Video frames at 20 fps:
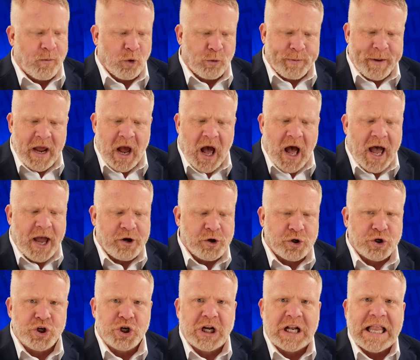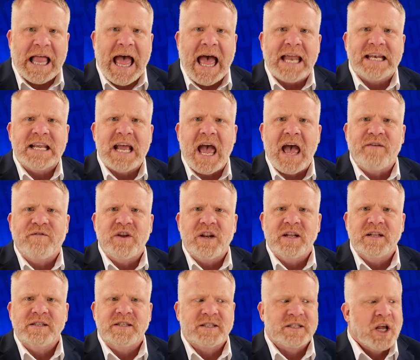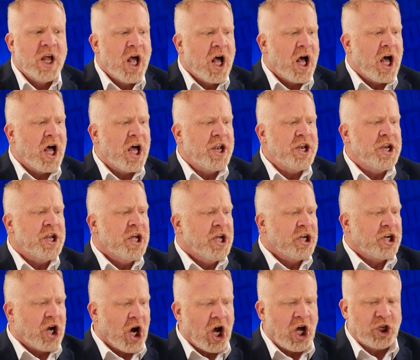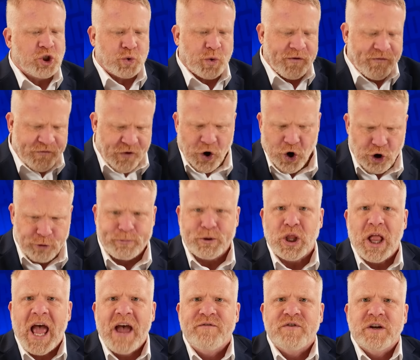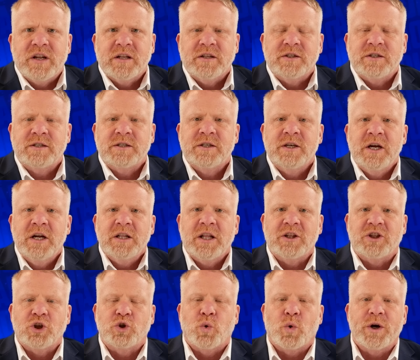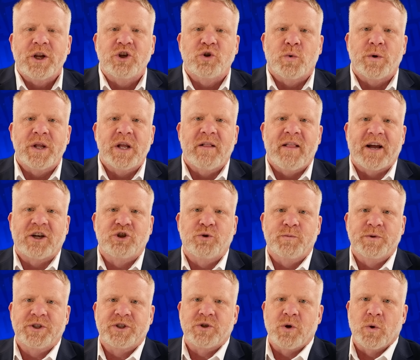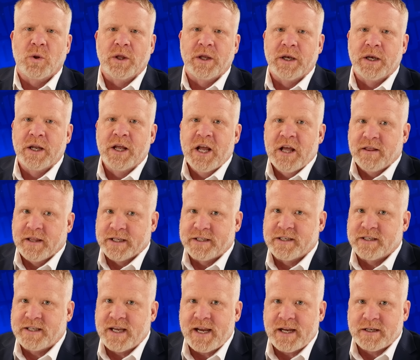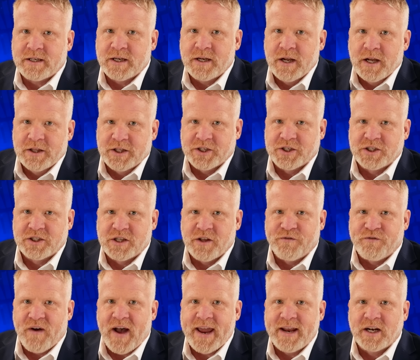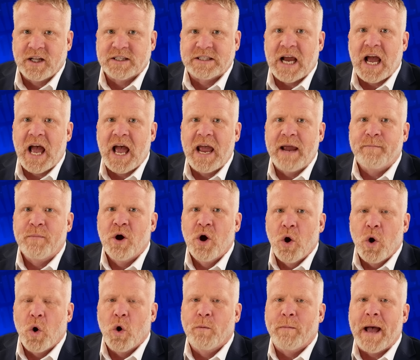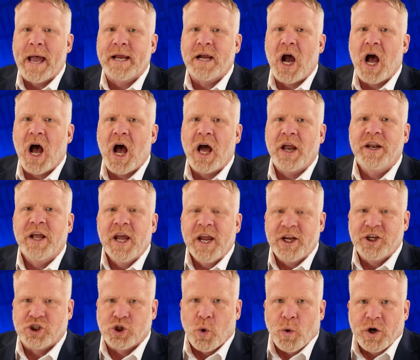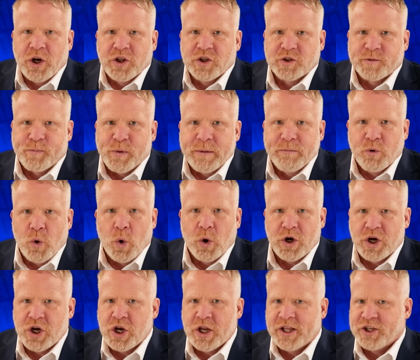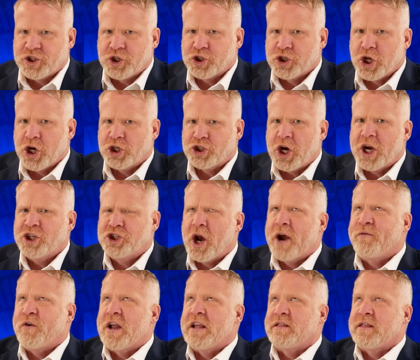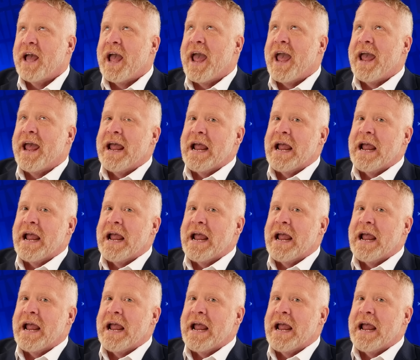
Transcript: It will be ironclad evidence, uncontrovertible evidence that the 2020 election was stolen. This is it. This is the final time. Oh my God, he's going to the Supreme Court and this is going to change everything.